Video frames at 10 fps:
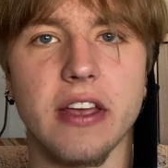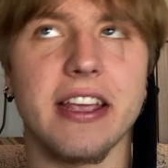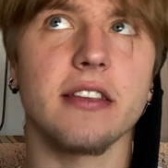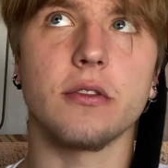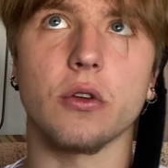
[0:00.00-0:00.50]
I
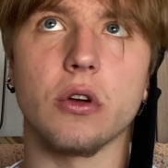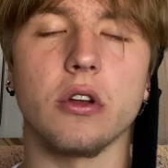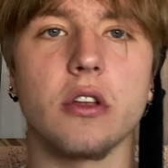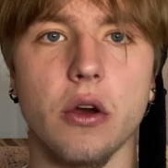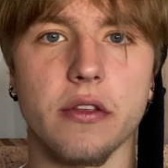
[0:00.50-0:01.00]
guess you
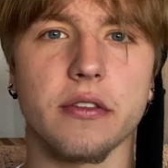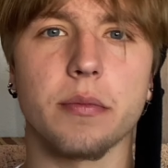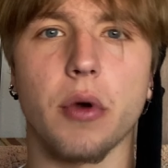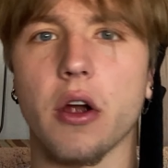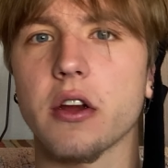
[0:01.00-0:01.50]
could go the
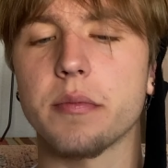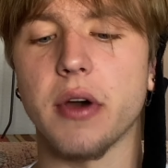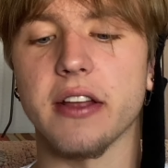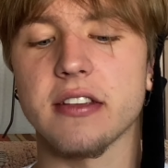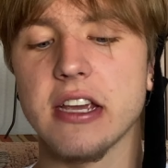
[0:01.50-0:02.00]
Spark,
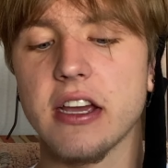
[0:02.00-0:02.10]
but